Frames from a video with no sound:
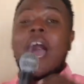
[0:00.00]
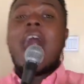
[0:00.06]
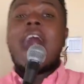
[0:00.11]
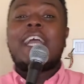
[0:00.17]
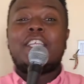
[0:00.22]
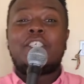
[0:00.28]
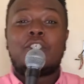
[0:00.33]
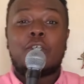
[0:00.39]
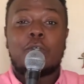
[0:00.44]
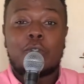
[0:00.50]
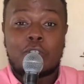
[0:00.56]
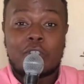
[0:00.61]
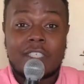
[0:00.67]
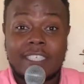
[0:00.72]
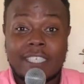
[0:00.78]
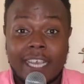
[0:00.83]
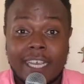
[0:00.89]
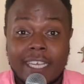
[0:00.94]
I chose to
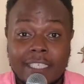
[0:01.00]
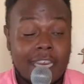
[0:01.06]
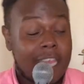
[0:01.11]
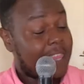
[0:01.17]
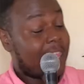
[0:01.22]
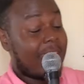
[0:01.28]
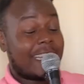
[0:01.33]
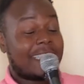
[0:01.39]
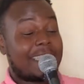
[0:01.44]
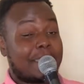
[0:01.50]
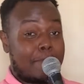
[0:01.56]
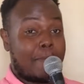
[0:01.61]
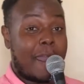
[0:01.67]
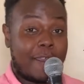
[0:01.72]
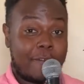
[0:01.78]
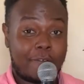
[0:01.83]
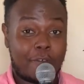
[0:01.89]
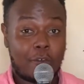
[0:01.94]
sext. That's
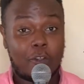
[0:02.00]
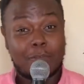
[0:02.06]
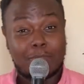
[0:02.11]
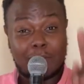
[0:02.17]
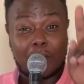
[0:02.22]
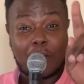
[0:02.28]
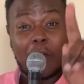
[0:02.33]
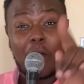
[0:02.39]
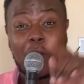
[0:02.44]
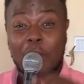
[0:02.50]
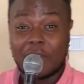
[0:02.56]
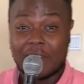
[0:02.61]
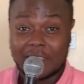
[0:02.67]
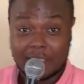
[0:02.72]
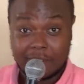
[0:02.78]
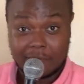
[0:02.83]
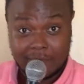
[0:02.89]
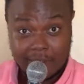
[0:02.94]
my fault. But all of
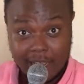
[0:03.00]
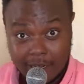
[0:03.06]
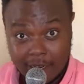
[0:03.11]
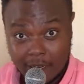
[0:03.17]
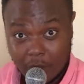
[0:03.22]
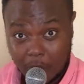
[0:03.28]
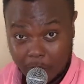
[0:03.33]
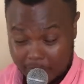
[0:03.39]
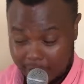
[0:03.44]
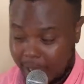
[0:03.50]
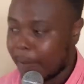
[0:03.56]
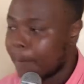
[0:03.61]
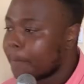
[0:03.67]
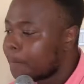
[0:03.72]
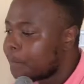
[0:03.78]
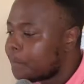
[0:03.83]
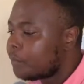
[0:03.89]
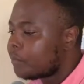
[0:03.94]
us have done it, okay?
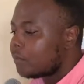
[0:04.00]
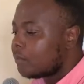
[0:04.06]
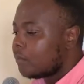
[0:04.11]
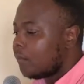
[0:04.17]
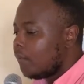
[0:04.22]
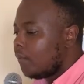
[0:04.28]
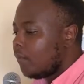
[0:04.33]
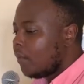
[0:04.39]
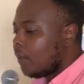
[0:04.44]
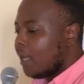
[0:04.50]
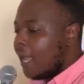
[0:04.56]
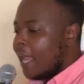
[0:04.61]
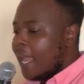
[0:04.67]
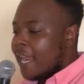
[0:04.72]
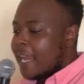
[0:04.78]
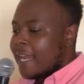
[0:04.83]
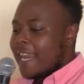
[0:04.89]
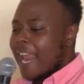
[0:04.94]

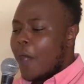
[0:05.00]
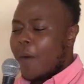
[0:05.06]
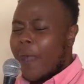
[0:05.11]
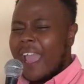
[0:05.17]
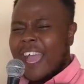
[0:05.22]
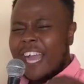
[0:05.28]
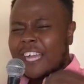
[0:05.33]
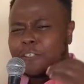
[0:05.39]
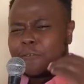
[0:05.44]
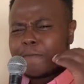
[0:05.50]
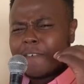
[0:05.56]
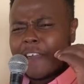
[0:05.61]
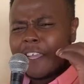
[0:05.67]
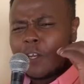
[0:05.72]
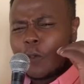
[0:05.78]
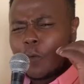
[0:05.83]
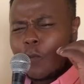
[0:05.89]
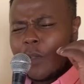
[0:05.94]
Now, I had to
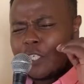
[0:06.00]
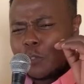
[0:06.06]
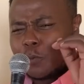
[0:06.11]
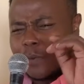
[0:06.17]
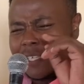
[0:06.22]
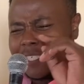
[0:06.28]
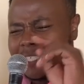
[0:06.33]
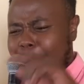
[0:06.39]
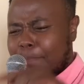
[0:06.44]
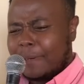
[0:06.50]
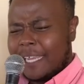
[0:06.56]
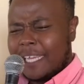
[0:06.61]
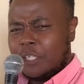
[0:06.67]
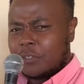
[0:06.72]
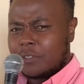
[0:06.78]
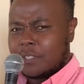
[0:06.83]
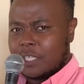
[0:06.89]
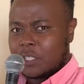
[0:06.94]
find a way to
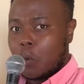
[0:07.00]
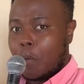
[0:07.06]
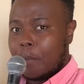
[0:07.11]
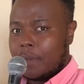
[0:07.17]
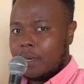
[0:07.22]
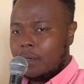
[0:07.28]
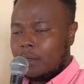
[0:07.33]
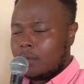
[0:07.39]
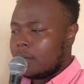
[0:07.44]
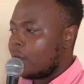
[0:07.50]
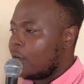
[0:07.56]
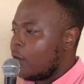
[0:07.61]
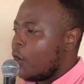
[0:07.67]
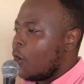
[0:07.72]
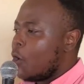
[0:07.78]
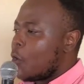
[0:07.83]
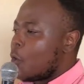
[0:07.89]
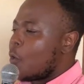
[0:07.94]
explain to this woman
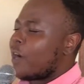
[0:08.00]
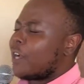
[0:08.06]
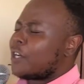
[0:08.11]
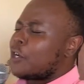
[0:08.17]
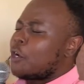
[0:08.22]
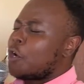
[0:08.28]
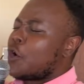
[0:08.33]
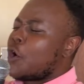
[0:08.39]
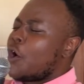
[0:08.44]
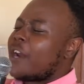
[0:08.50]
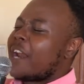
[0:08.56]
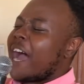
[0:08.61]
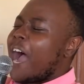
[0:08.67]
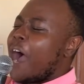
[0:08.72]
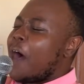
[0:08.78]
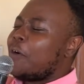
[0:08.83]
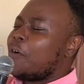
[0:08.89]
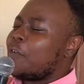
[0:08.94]
who had
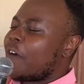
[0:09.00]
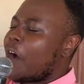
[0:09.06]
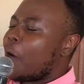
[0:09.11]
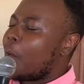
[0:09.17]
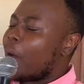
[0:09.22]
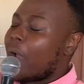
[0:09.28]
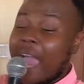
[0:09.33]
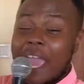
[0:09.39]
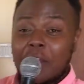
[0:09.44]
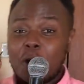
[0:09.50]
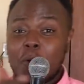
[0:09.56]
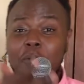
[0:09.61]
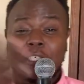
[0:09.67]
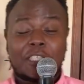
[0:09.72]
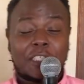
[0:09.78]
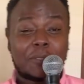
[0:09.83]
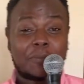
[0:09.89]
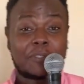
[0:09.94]
gone out of our way. I don't know
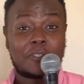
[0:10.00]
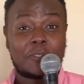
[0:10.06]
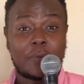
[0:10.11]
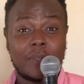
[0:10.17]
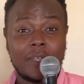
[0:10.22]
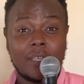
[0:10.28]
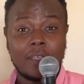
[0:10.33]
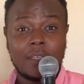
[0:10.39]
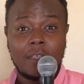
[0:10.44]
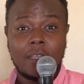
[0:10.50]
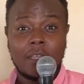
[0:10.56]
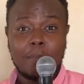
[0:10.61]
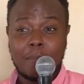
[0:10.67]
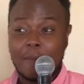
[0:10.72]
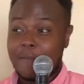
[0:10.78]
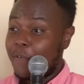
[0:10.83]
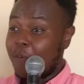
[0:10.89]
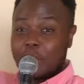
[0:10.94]
what she was doing
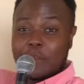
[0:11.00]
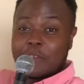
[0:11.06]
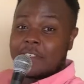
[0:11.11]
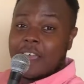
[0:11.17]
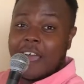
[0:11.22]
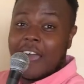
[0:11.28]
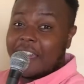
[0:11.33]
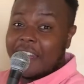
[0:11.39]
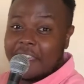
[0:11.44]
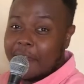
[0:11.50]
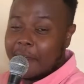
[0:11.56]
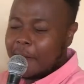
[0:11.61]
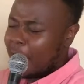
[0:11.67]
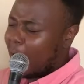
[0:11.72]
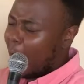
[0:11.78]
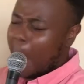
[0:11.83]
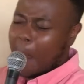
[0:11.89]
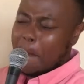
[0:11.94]
before those earlier
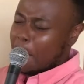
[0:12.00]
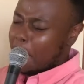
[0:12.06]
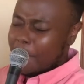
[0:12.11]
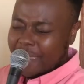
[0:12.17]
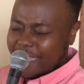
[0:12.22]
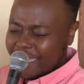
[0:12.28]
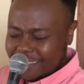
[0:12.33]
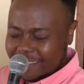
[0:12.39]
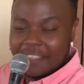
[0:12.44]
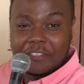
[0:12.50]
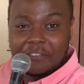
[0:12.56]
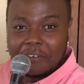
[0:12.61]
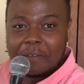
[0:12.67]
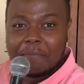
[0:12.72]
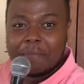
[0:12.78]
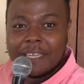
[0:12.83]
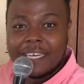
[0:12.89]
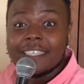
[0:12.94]
amazing
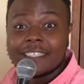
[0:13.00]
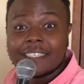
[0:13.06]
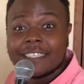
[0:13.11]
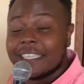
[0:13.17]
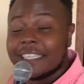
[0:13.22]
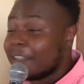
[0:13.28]
3 minutes.